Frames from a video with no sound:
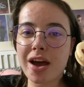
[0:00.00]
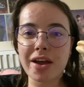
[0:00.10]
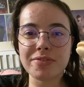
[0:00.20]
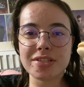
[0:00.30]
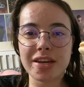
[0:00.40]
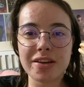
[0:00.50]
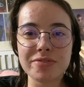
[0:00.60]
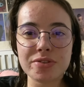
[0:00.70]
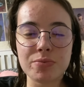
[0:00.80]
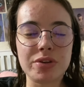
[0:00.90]
I've
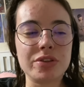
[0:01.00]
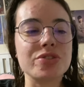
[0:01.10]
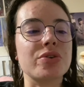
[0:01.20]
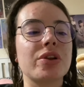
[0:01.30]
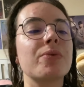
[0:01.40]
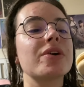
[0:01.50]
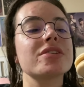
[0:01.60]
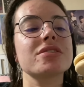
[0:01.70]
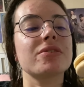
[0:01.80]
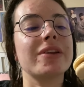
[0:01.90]
saved one of the chocolate
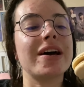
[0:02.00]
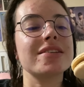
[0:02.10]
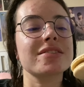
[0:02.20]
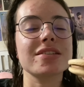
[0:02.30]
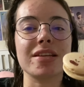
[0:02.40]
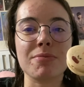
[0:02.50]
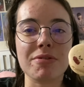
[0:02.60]
ones to last because they're my